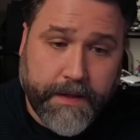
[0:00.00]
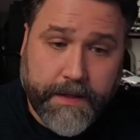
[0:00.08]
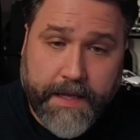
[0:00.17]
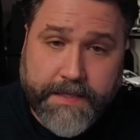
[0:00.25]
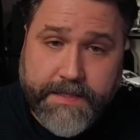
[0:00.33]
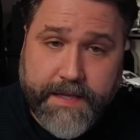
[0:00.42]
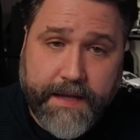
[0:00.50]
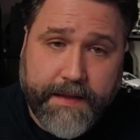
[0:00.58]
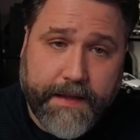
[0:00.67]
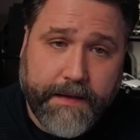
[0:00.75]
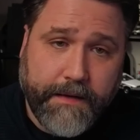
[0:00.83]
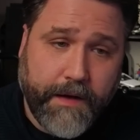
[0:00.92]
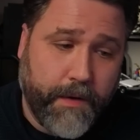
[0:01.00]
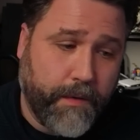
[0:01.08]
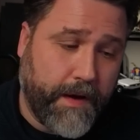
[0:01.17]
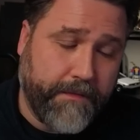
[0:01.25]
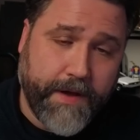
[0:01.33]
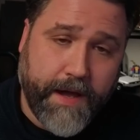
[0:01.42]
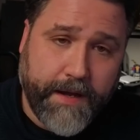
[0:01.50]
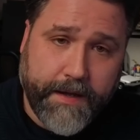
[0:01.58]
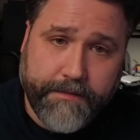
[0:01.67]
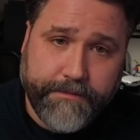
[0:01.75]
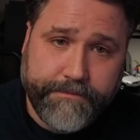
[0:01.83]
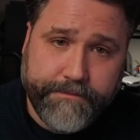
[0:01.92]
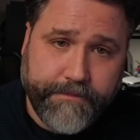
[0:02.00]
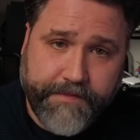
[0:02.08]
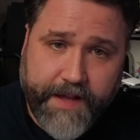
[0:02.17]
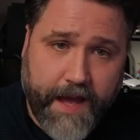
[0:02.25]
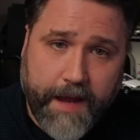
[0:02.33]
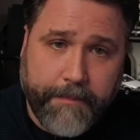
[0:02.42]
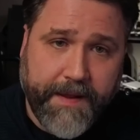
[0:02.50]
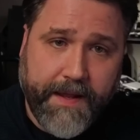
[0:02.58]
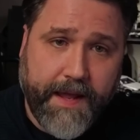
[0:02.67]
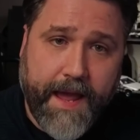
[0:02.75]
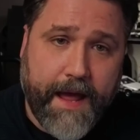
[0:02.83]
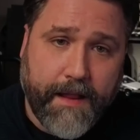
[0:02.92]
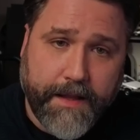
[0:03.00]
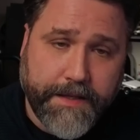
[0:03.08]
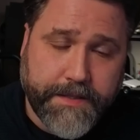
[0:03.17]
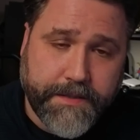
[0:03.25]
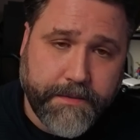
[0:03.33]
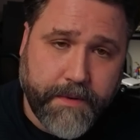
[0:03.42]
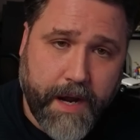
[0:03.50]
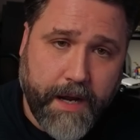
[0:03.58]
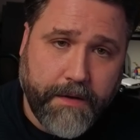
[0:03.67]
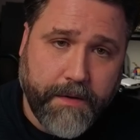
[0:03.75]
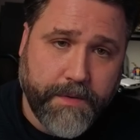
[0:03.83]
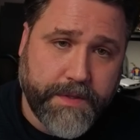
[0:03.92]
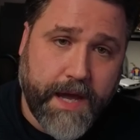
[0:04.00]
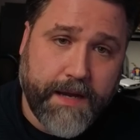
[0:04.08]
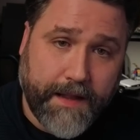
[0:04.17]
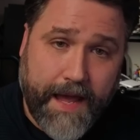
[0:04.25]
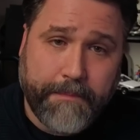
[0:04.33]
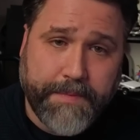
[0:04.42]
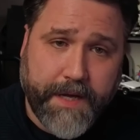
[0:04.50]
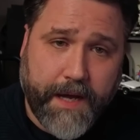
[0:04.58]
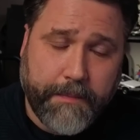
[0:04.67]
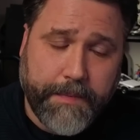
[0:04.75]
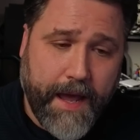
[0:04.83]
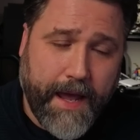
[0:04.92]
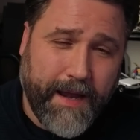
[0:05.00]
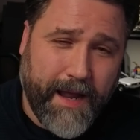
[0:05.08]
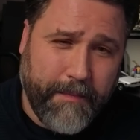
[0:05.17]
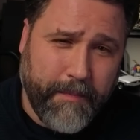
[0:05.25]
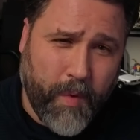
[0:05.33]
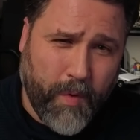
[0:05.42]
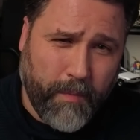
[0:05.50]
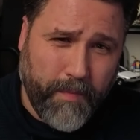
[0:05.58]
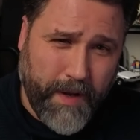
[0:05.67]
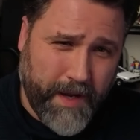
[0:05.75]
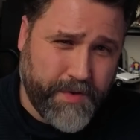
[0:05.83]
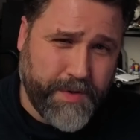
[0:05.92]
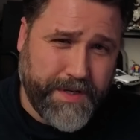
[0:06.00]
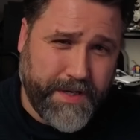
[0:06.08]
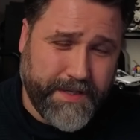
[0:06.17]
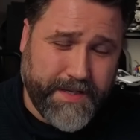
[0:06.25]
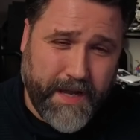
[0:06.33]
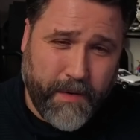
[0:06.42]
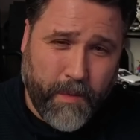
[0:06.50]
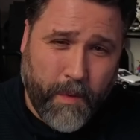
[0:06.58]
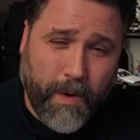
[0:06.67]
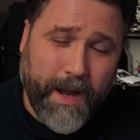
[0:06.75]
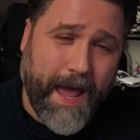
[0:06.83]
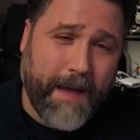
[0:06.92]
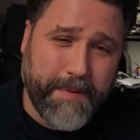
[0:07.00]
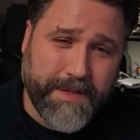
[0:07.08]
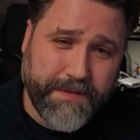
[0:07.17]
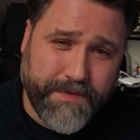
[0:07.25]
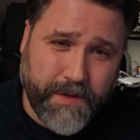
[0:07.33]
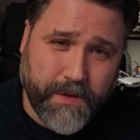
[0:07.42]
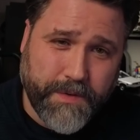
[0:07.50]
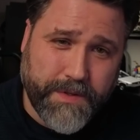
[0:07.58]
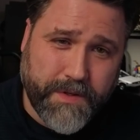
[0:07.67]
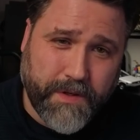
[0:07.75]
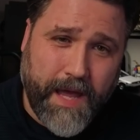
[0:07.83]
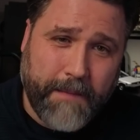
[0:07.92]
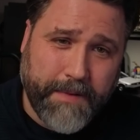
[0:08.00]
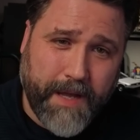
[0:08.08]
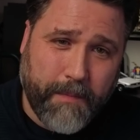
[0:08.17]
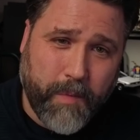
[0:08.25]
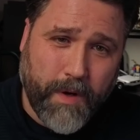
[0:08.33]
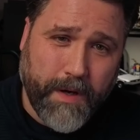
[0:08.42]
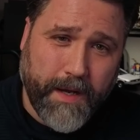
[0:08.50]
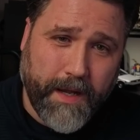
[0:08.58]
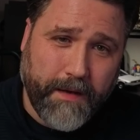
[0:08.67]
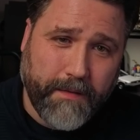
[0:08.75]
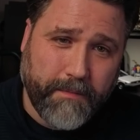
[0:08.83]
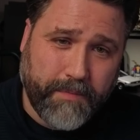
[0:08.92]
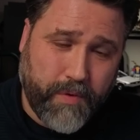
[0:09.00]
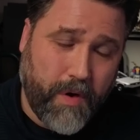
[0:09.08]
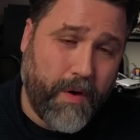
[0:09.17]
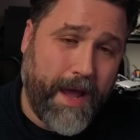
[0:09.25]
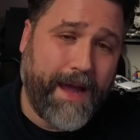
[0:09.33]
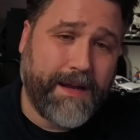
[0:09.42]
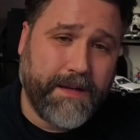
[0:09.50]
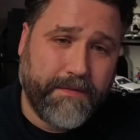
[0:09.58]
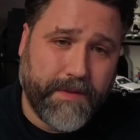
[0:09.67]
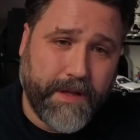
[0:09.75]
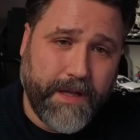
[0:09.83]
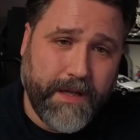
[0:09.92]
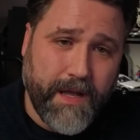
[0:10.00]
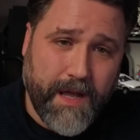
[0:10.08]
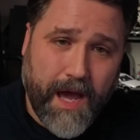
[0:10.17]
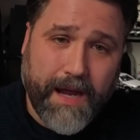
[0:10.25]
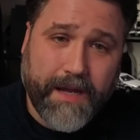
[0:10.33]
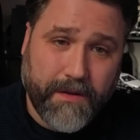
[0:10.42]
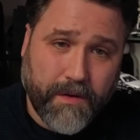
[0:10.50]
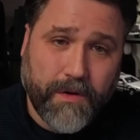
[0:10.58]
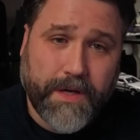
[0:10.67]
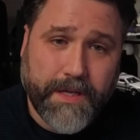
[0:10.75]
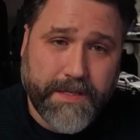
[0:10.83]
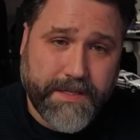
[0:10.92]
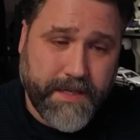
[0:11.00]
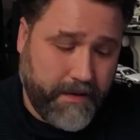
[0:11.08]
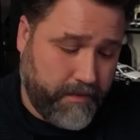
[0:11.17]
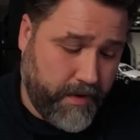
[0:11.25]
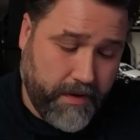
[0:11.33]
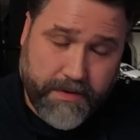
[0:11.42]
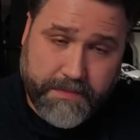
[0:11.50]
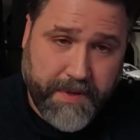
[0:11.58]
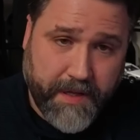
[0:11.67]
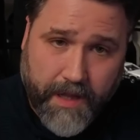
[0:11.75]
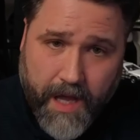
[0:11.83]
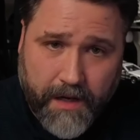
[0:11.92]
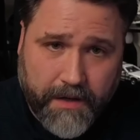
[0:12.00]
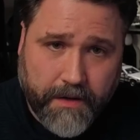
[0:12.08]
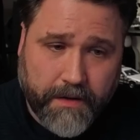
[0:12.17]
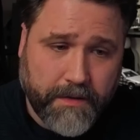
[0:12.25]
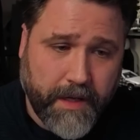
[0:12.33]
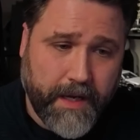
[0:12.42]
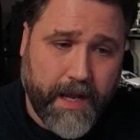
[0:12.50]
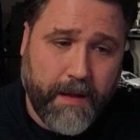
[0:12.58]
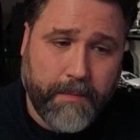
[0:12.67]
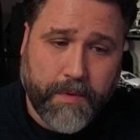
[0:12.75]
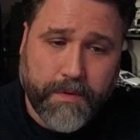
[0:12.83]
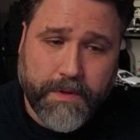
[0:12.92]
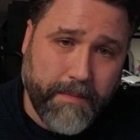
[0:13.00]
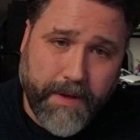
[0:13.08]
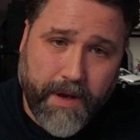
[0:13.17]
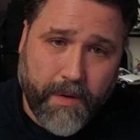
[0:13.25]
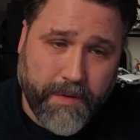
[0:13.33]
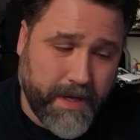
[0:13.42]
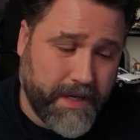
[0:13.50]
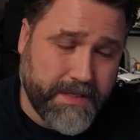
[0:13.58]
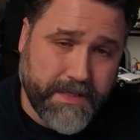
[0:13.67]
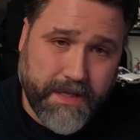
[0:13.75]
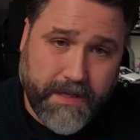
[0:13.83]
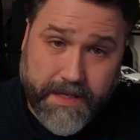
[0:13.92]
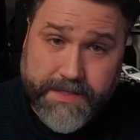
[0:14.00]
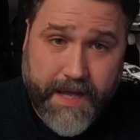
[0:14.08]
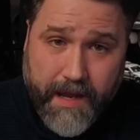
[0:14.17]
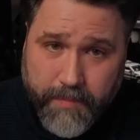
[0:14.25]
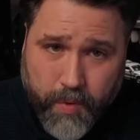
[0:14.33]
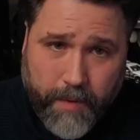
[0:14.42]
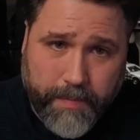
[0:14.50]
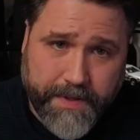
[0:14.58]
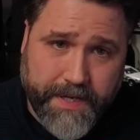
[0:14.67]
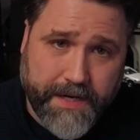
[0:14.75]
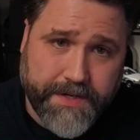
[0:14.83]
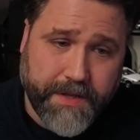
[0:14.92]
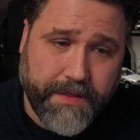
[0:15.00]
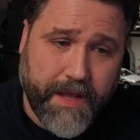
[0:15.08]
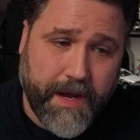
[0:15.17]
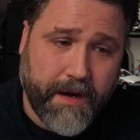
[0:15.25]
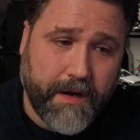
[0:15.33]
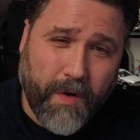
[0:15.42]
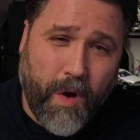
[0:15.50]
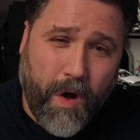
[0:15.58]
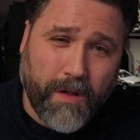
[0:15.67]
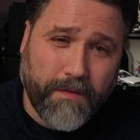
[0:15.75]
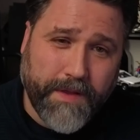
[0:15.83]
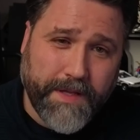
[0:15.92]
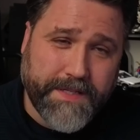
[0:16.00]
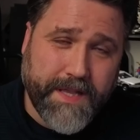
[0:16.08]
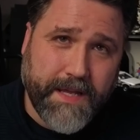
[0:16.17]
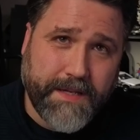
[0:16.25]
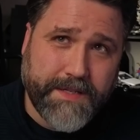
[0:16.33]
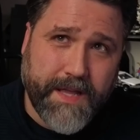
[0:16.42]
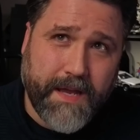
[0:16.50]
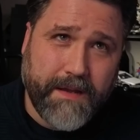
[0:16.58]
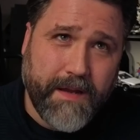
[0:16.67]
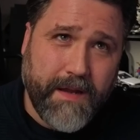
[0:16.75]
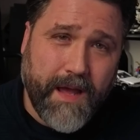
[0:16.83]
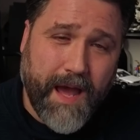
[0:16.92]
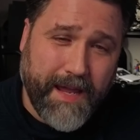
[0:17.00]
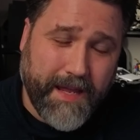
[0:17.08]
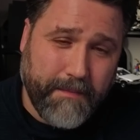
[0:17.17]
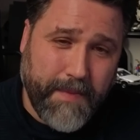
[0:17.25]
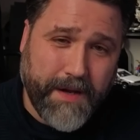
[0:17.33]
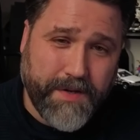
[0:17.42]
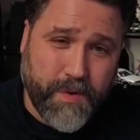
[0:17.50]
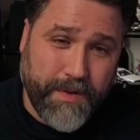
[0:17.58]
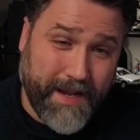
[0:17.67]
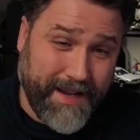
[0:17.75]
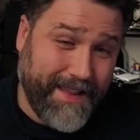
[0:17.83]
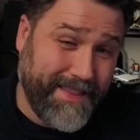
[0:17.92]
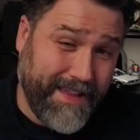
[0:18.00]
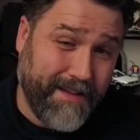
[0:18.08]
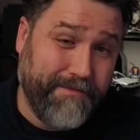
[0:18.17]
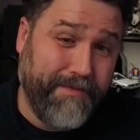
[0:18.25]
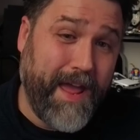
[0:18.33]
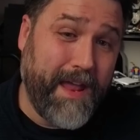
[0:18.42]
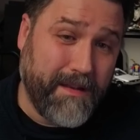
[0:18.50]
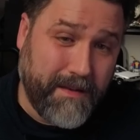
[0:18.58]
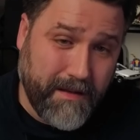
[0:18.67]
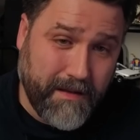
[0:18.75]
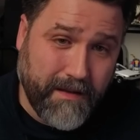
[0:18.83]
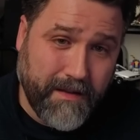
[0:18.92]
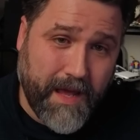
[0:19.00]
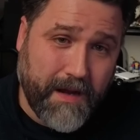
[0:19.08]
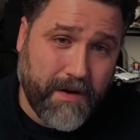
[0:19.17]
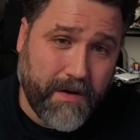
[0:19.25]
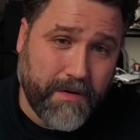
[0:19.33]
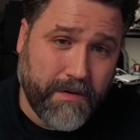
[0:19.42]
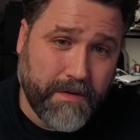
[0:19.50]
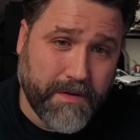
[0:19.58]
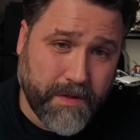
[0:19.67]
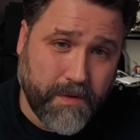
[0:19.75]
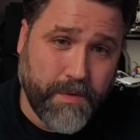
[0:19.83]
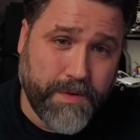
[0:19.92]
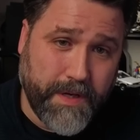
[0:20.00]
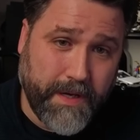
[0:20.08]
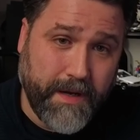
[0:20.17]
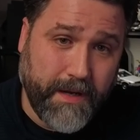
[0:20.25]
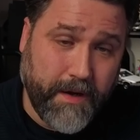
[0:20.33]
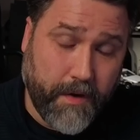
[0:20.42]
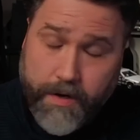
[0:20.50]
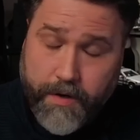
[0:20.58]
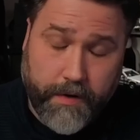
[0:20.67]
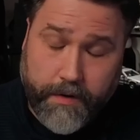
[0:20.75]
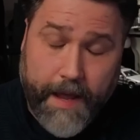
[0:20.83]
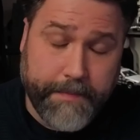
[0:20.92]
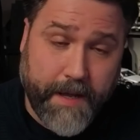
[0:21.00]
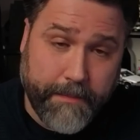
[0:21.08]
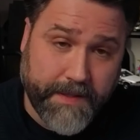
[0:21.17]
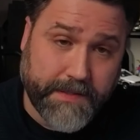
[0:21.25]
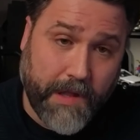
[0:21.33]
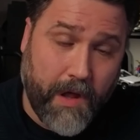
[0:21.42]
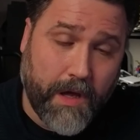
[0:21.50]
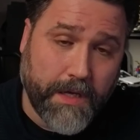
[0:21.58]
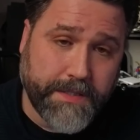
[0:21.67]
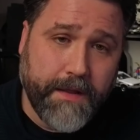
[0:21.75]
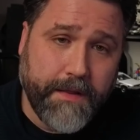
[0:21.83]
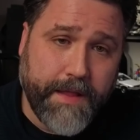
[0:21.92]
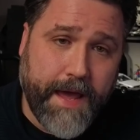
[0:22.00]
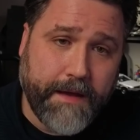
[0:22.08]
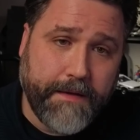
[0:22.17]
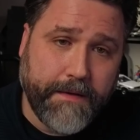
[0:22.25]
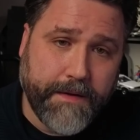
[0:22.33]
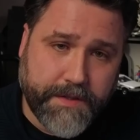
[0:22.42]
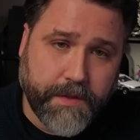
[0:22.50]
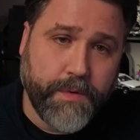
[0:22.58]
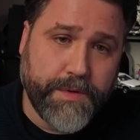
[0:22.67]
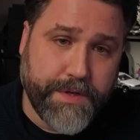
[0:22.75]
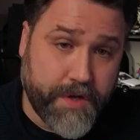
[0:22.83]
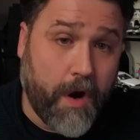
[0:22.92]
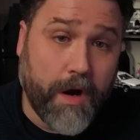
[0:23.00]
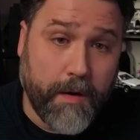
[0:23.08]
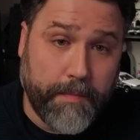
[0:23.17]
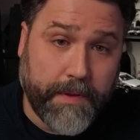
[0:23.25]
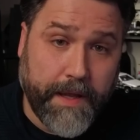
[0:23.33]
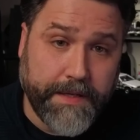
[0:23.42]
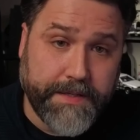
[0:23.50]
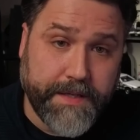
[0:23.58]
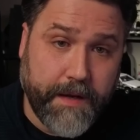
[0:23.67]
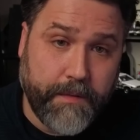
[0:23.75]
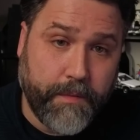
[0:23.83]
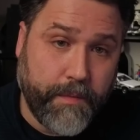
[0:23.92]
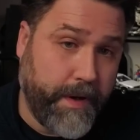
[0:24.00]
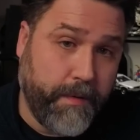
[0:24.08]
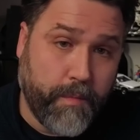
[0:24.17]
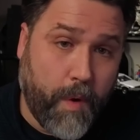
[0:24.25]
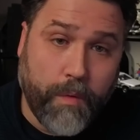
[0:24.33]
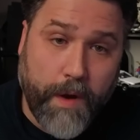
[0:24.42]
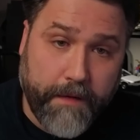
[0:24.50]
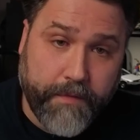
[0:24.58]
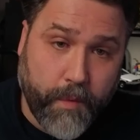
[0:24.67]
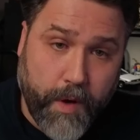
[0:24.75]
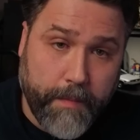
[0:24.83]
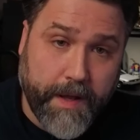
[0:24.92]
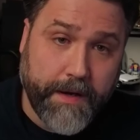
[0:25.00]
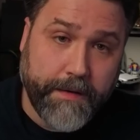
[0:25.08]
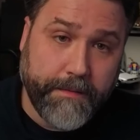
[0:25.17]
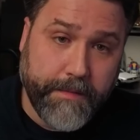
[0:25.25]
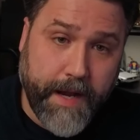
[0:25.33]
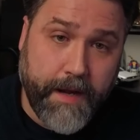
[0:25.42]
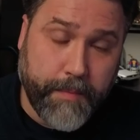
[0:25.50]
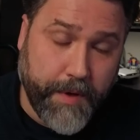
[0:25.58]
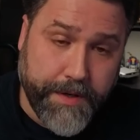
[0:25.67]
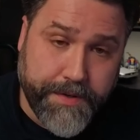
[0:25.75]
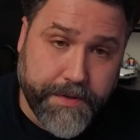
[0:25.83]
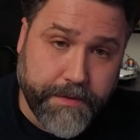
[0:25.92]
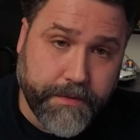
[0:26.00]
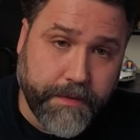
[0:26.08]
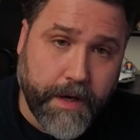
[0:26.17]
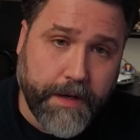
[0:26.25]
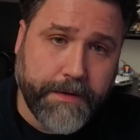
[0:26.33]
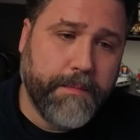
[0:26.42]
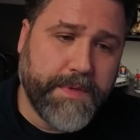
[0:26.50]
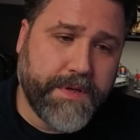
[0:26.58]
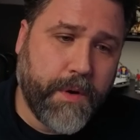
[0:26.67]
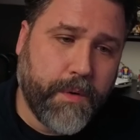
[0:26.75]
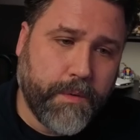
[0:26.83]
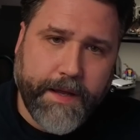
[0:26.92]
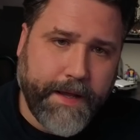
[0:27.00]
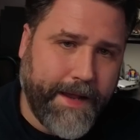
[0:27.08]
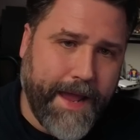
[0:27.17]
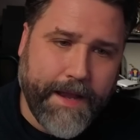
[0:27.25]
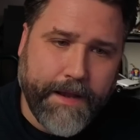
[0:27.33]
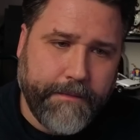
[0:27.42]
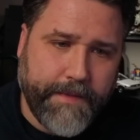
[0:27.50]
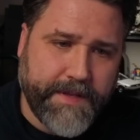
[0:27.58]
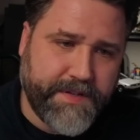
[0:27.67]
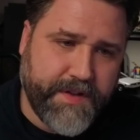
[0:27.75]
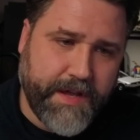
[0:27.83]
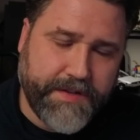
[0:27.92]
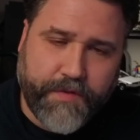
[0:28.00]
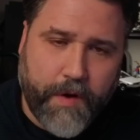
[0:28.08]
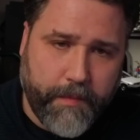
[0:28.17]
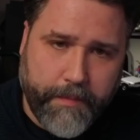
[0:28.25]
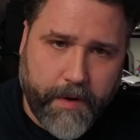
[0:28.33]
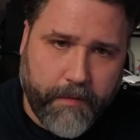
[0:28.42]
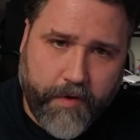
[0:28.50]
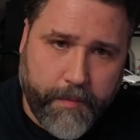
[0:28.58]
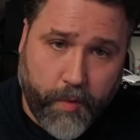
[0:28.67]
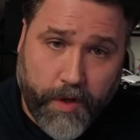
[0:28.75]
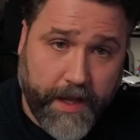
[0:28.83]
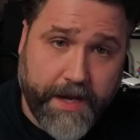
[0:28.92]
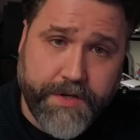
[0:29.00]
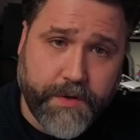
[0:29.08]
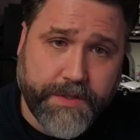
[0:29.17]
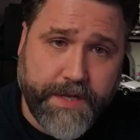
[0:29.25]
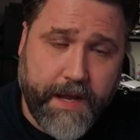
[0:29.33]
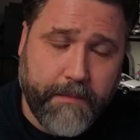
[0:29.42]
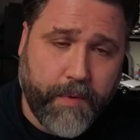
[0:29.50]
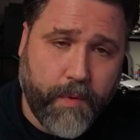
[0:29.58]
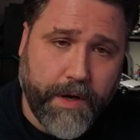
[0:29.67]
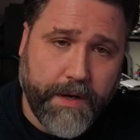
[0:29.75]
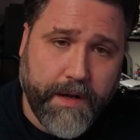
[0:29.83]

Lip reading: let's say that, I've got a VIP Alice, right, who's got a laptop, and I'm more interested in saying, well, what happens if she loses her laptop one day? Proactively, I can look and see, is BitLocker enabled? Is the endpoint protection there? All of these things that I can make sure that in the event that her solution or her laptop is lost, that the solutions are in place and we won't have to worry about a data breach. right? So again, this as from a relational standpoint,